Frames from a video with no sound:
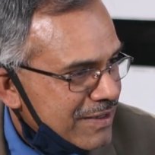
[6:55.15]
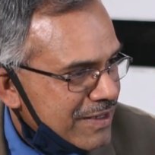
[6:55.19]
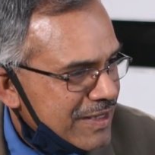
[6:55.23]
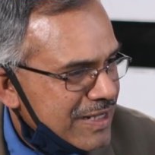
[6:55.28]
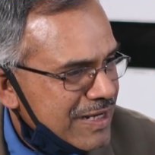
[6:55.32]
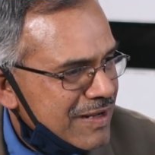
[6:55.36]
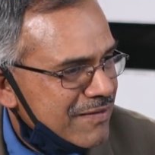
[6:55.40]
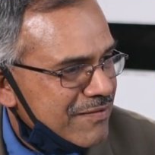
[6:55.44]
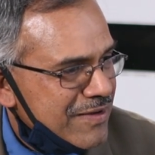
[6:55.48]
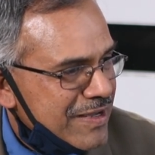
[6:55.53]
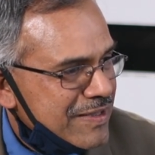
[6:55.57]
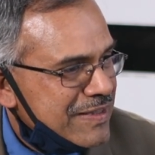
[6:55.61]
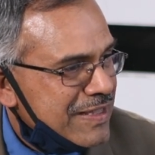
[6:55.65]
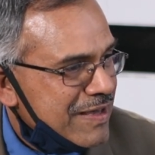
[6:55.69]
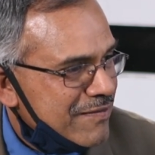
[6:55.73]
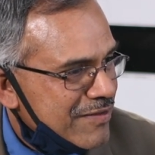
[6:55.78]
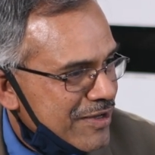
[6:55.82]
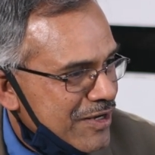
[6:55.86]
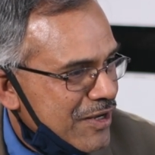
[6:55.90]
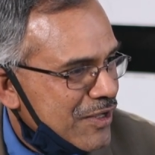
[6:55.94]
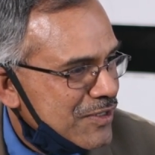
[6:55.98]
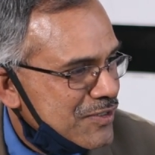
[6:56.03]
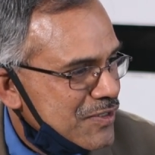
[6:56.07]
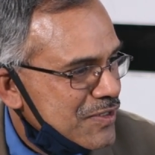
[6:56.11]
In a way, they
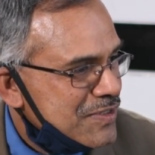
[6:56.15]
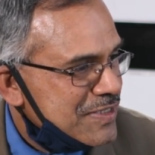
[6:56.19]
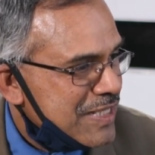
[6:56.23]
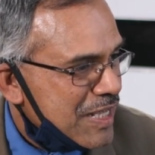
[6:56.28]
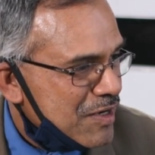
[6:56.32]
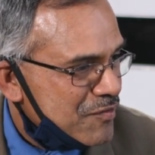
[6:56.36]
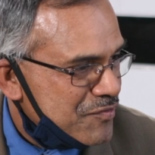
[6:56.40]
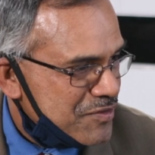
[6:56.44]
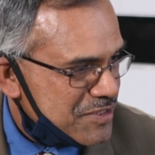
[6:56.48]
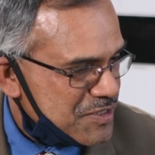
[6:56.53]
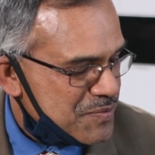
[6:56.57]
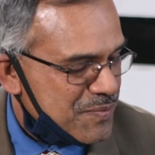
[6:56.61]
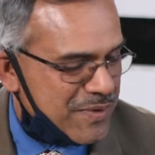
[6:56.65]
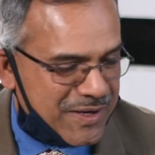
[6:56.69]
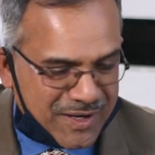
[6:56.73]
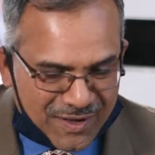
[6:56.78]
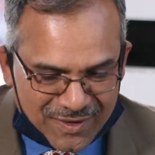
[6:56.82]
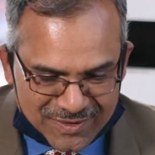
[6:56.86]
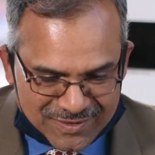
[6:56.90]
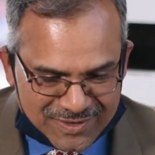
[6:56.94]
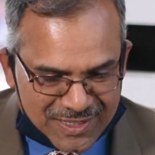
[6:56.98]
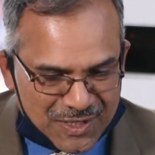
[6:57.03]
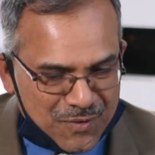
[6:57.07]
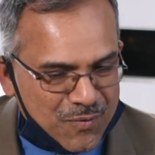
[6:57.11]
were also selfish
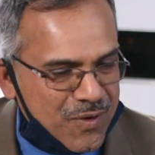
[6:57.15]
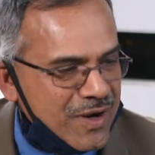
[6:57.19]
because they